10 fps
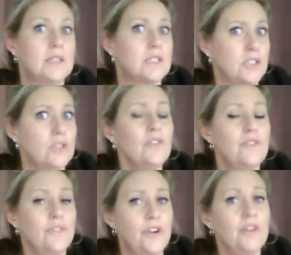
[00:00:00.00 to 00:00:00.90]
It's
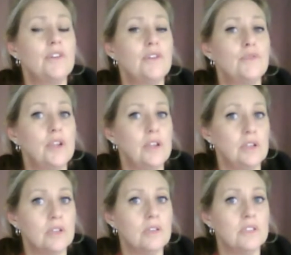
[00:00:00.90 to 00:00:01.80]
still very
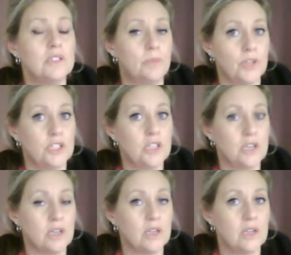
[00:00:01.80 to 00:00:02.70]
real
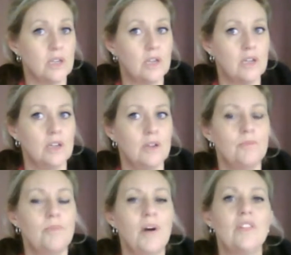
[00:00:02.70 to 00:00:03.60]
depression,
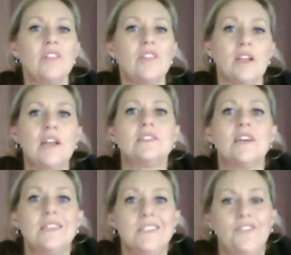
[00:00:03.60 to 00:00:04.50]
but it,
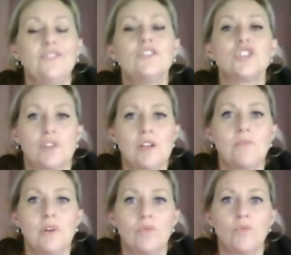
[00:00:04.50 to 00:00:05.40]
it, a different
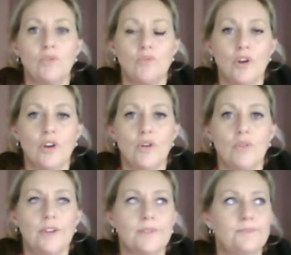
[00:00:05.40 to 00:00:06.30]
treatment will
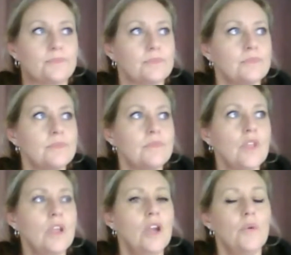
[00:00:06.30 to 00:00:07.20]
work with it.
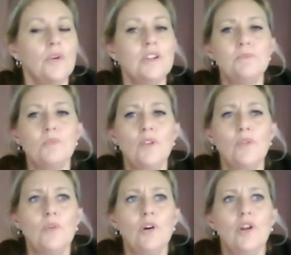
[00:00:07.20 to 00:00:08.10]
Whereas
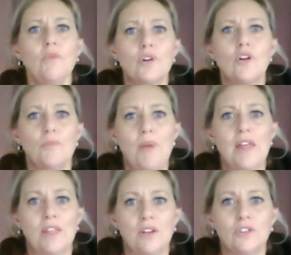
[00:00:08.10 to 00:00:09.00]
with what I would
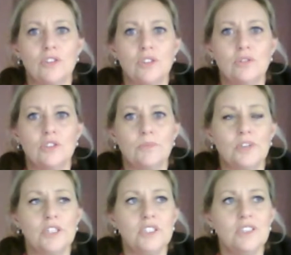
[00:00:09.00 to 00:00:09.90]
call pathological
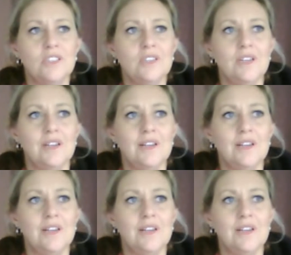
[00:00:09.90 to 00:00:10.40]
depression,